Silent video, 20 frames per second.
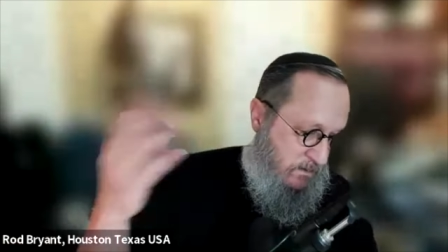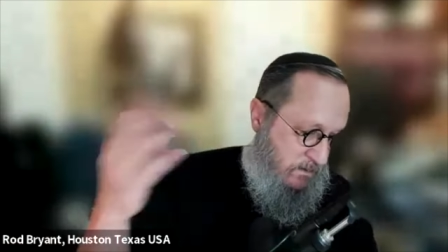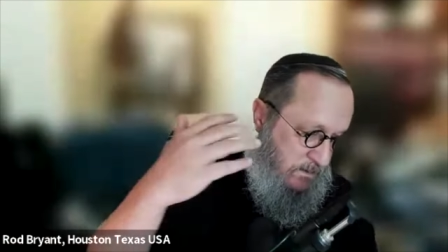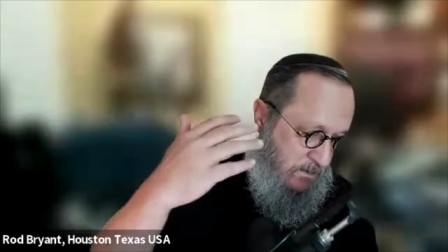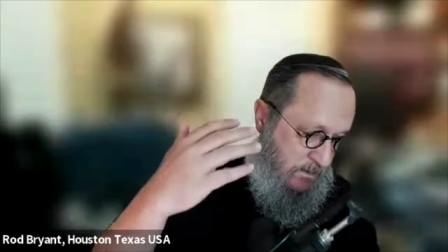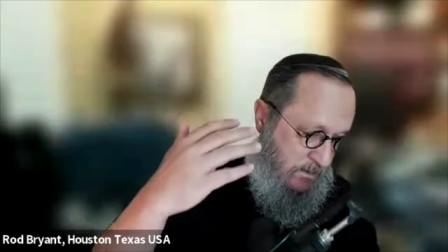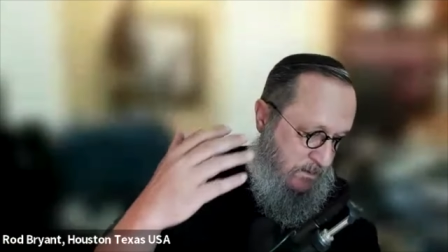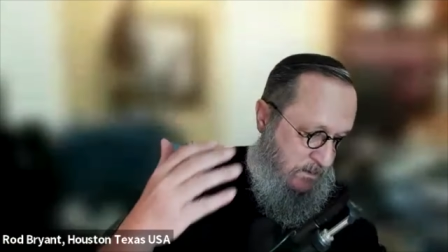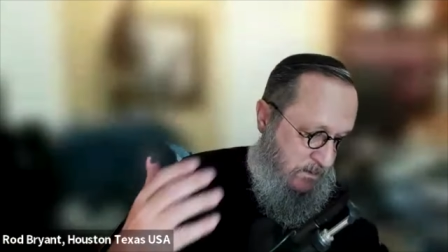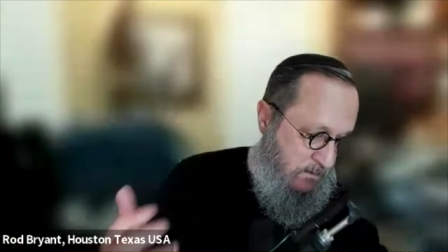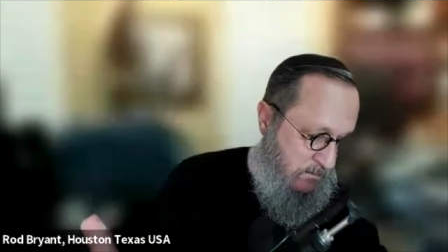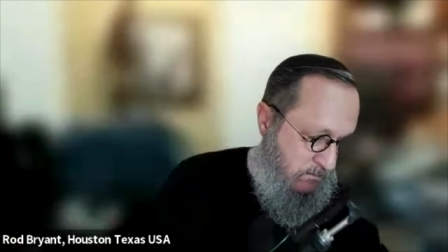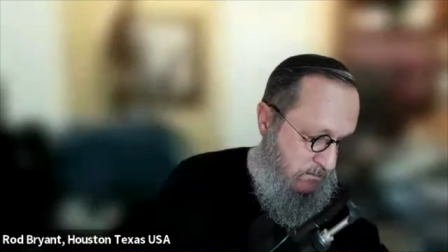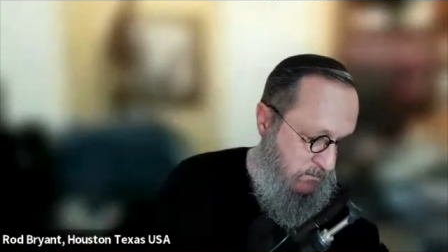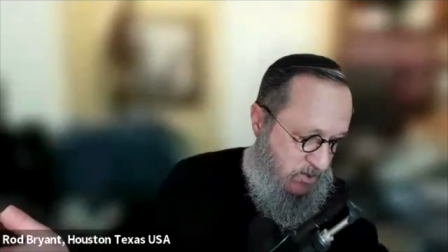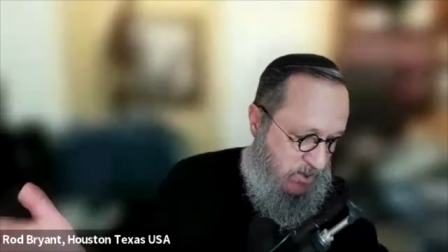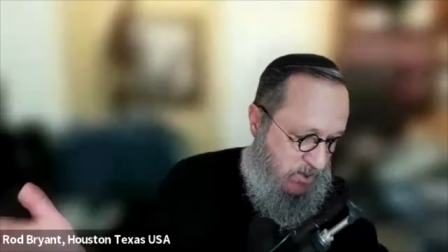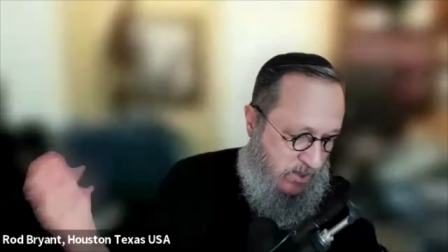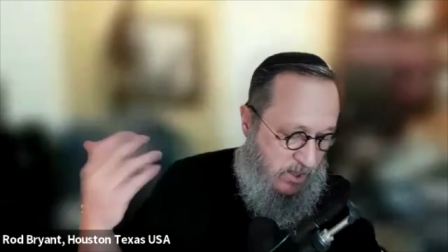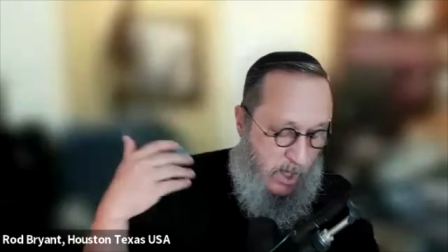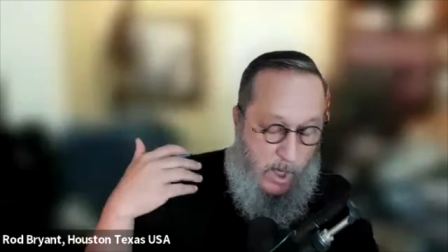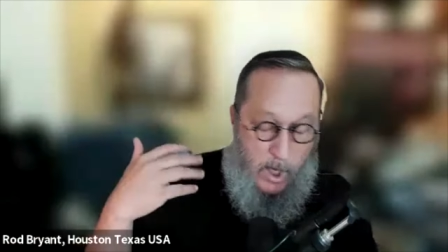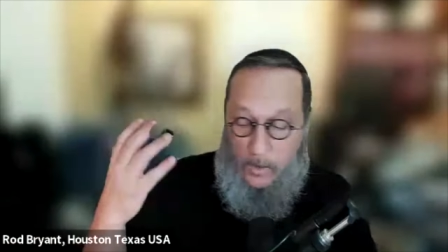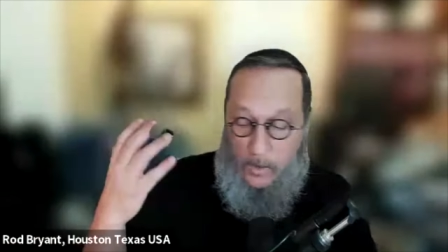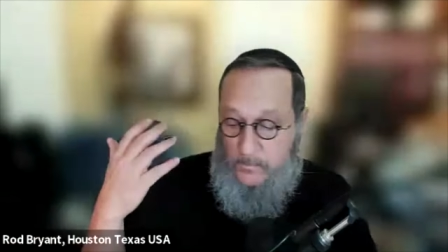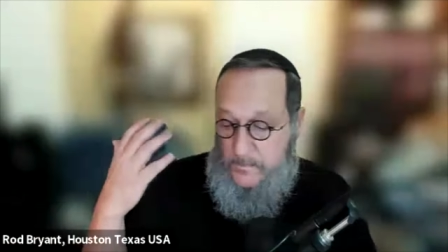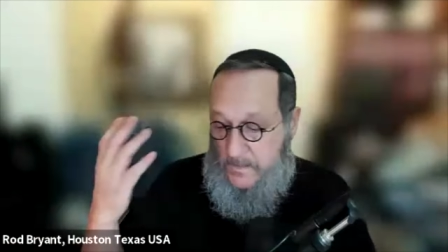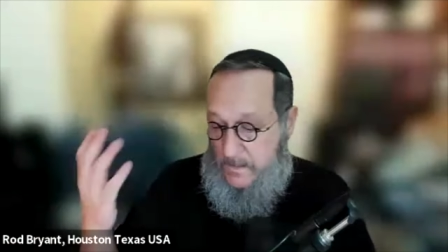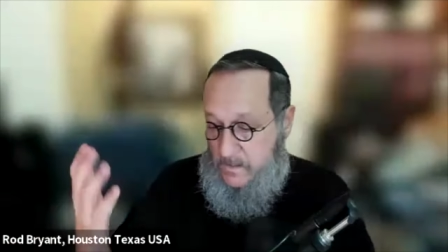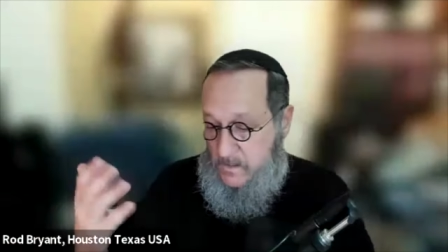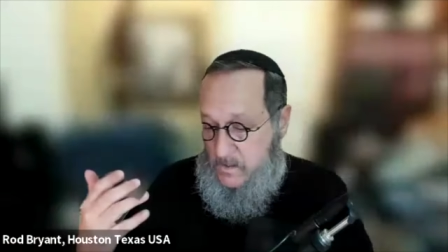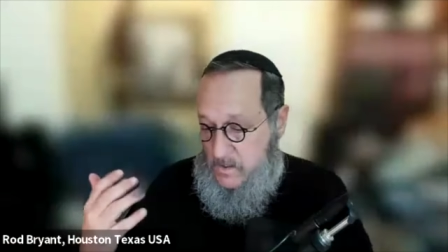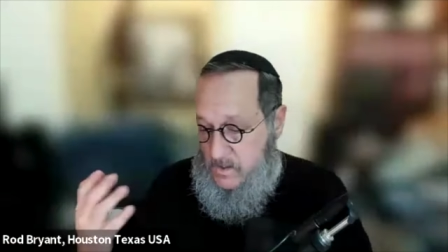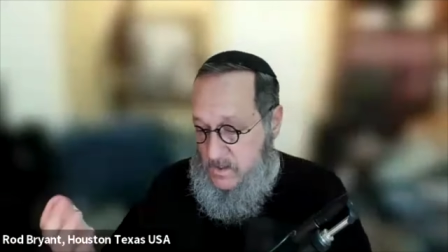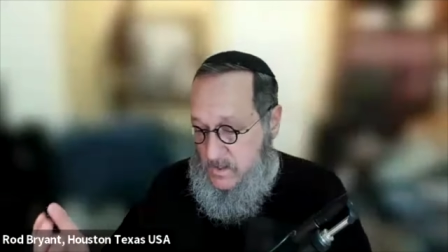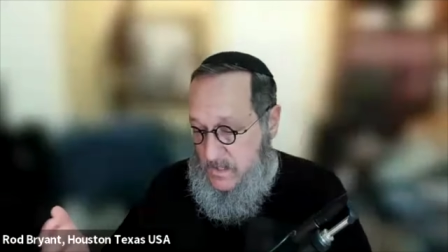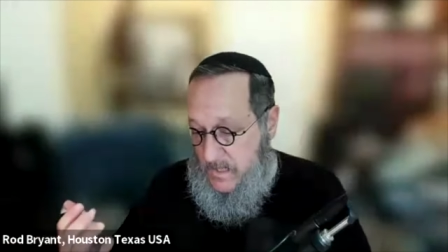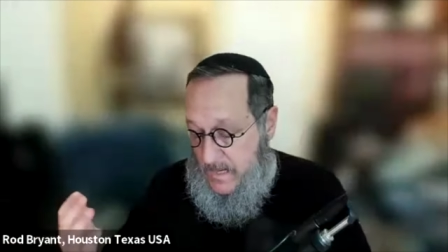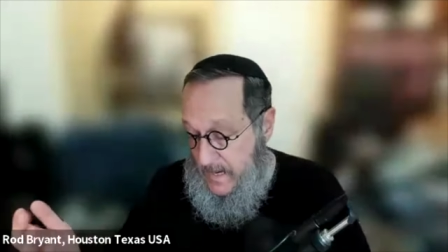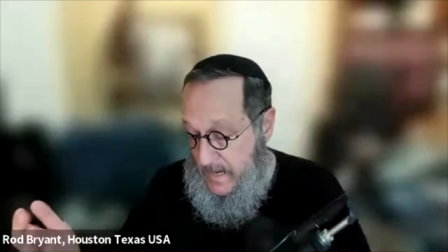the she called me and she
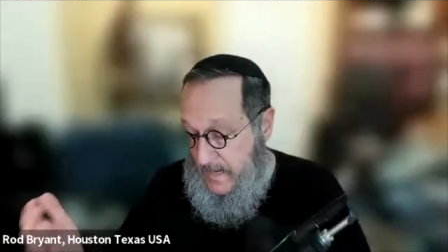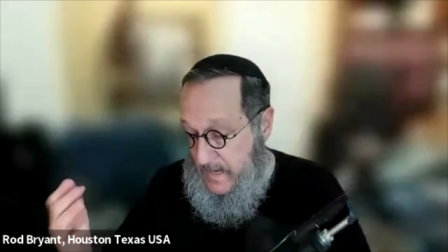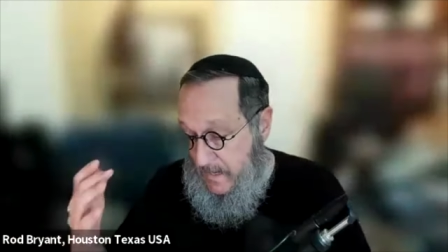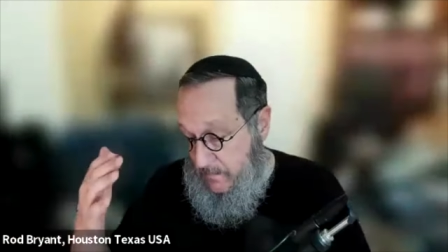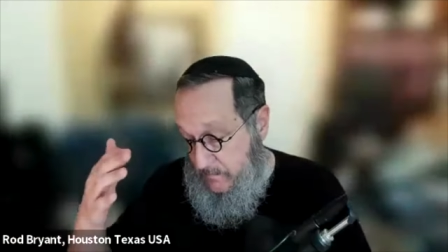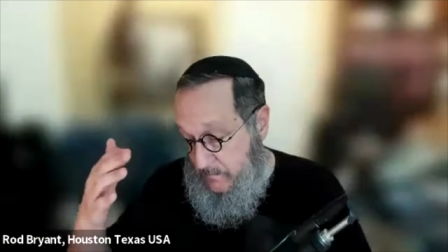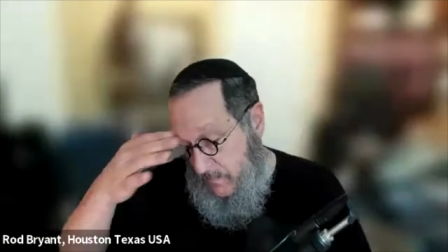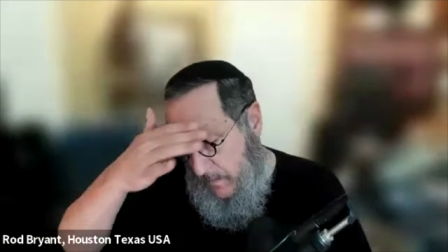said, "Hey, I'm